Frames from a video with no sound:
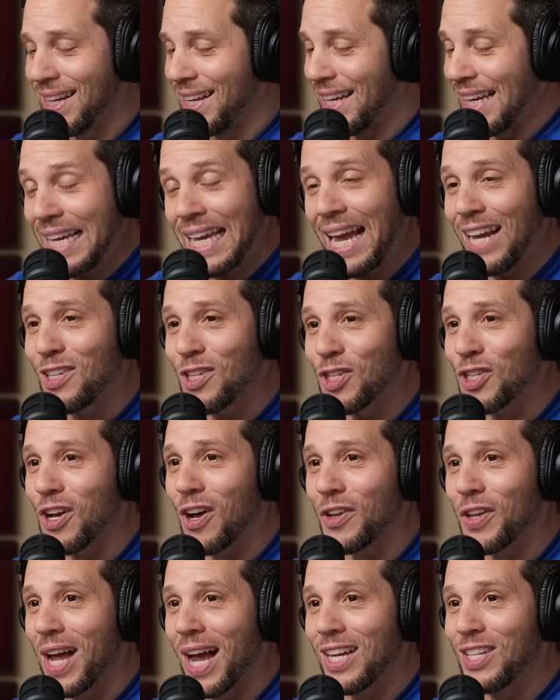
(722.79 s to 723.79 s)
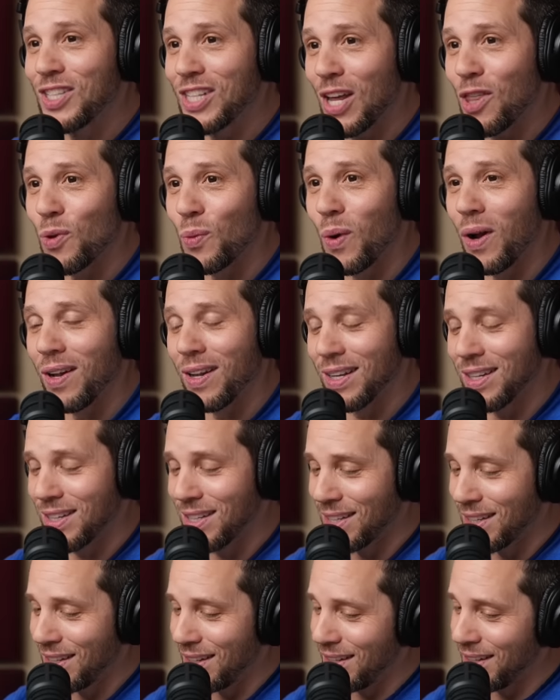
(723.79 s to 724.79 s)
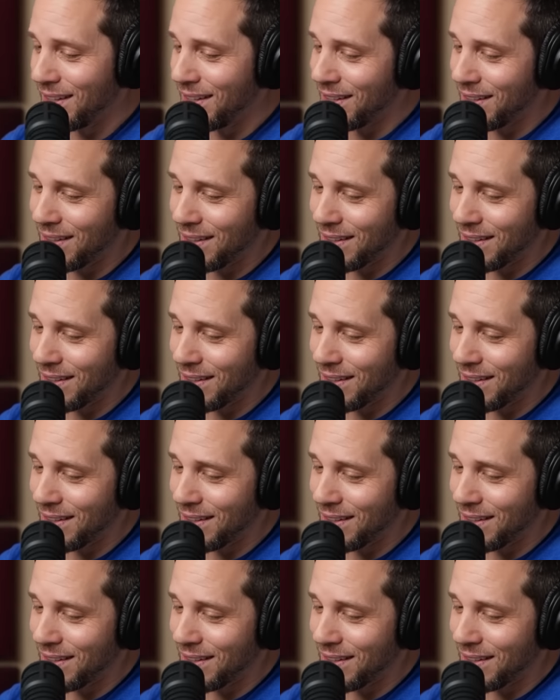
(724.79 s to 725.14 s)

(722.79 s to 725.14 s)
Like, he can't just call the guy Seth Rollins.